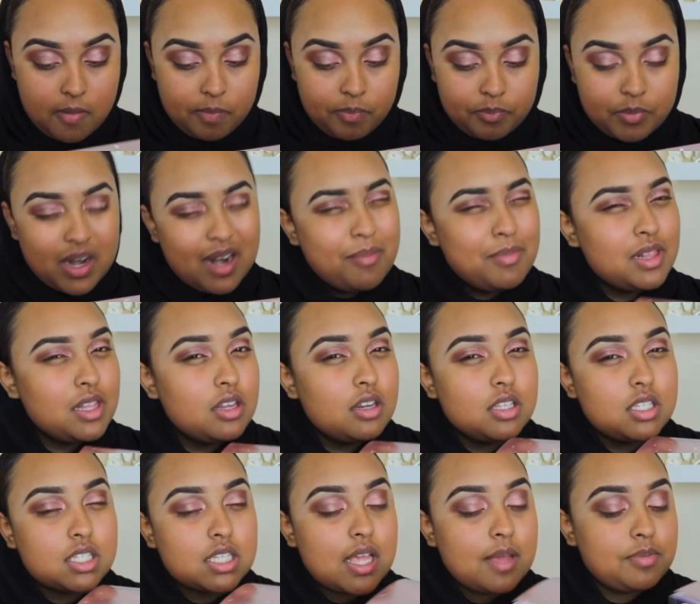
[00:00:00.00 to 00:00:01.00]
but I'm a little
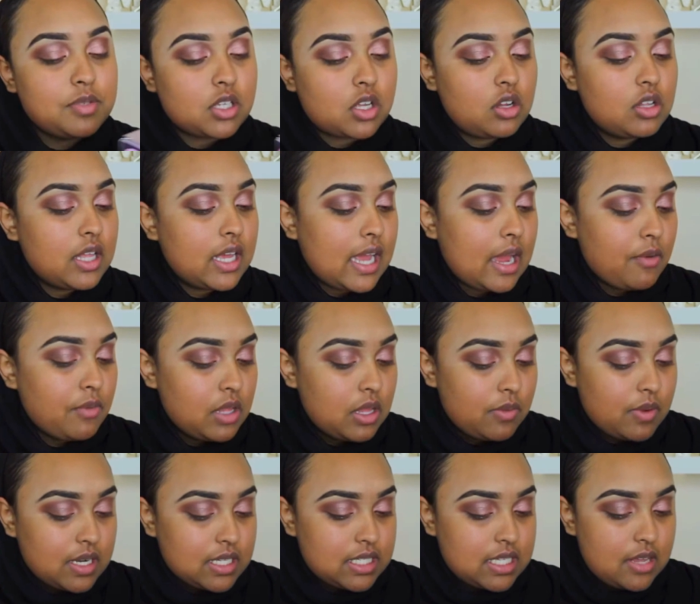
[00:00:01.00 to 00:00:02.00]
skeptical. Like, I really
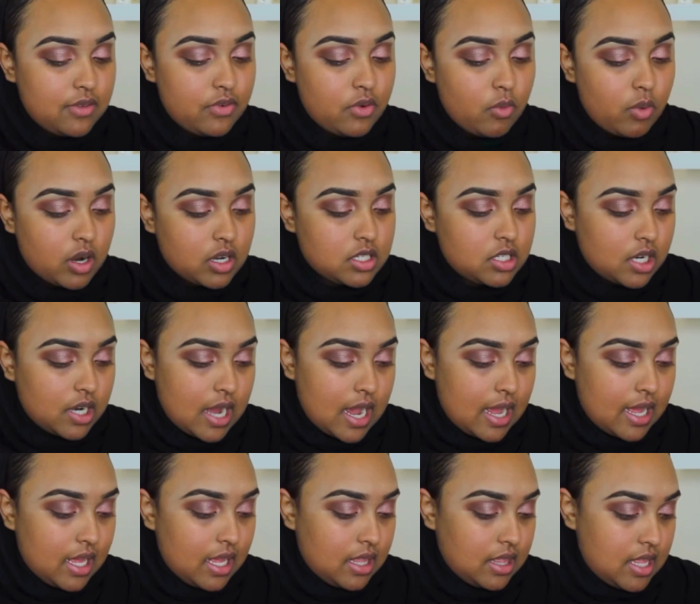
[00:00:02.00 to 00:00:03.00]
want to see if it works or
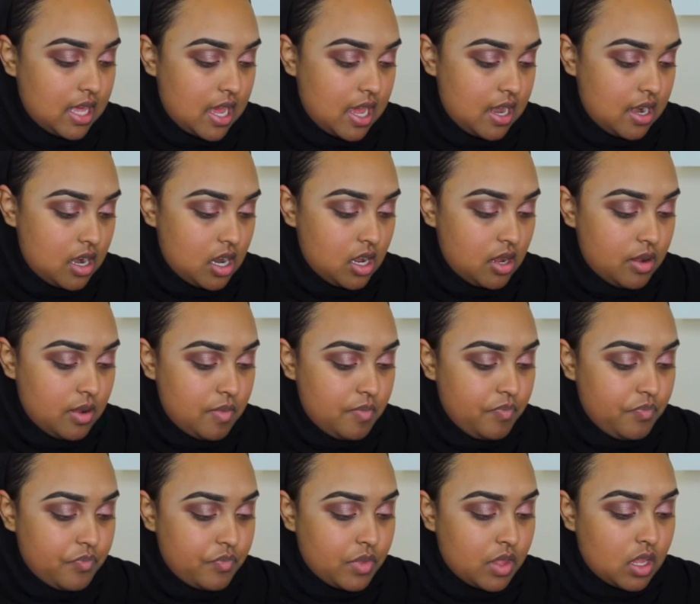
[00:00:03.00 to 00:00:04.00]
not, and then
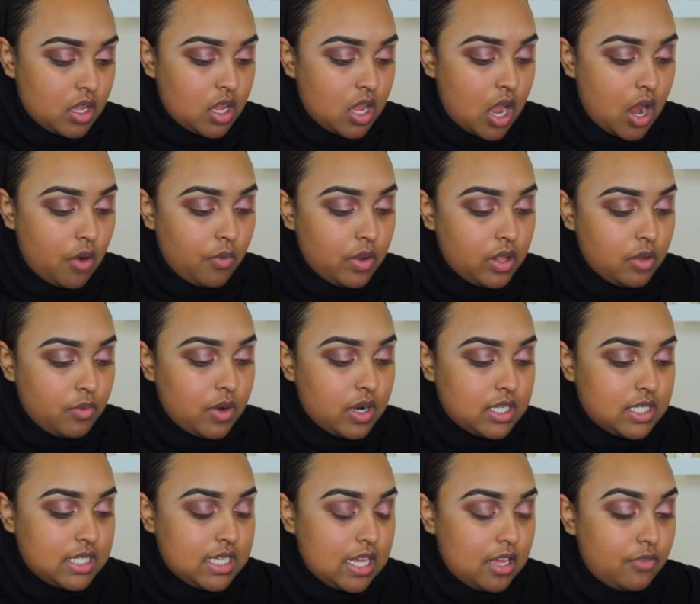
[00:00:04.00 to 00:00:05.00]
I really want to
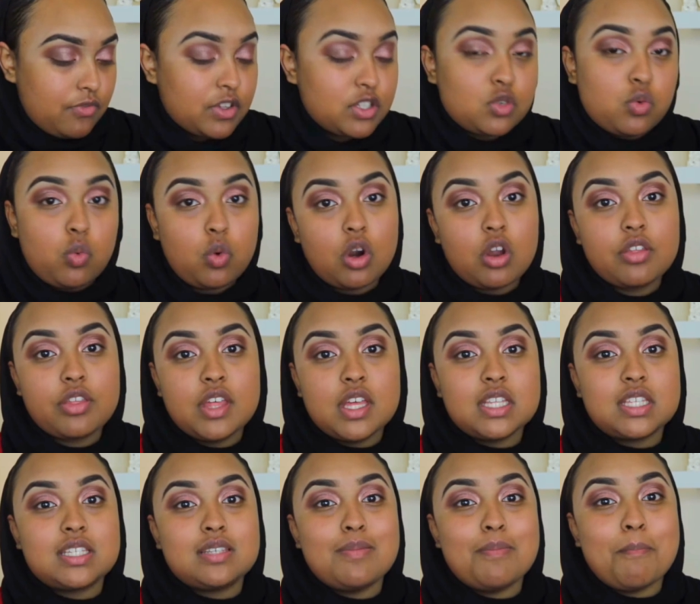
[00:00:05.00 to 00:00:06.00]
see if it's worth
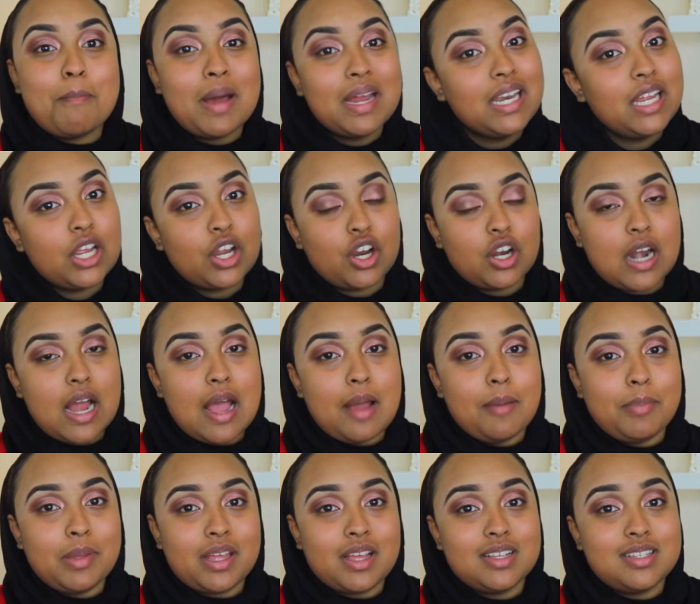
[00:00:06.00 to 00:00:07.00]
its money or
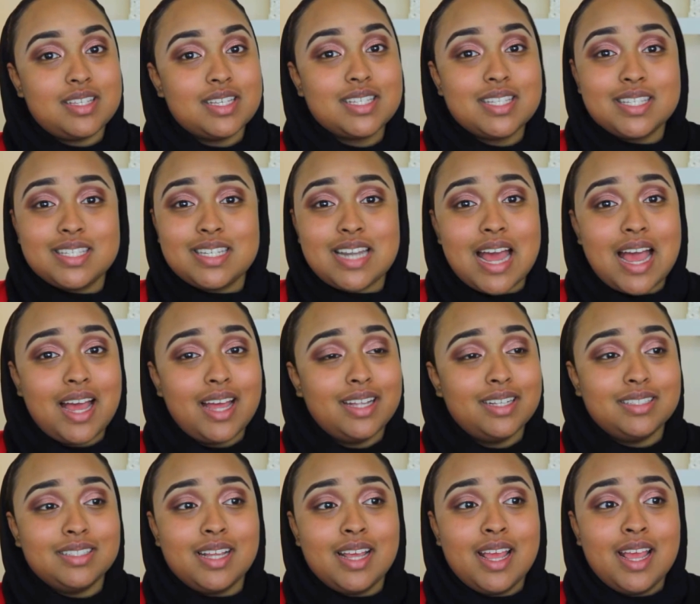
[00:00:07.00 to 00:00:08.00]
not, because this is not
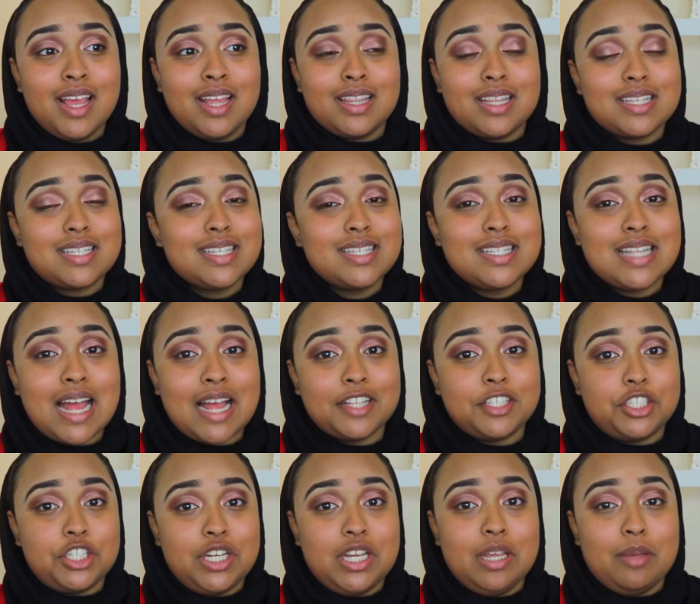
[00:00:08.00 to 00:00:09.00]

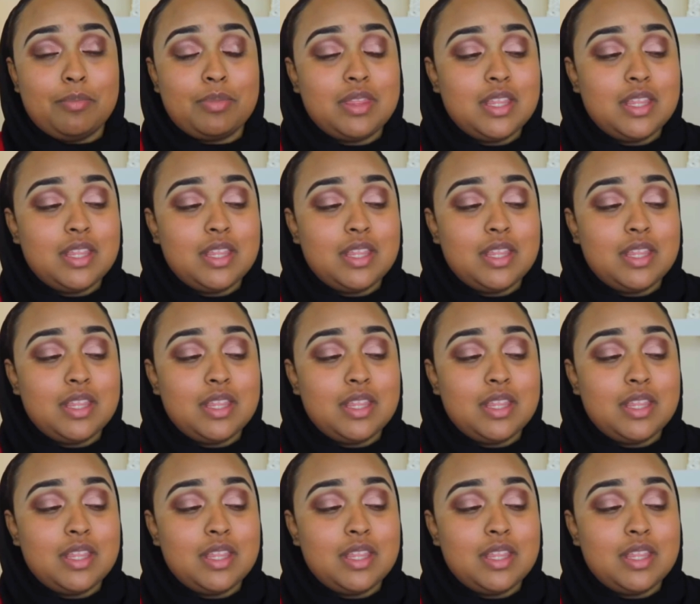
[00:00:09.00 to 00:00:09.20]
cheap.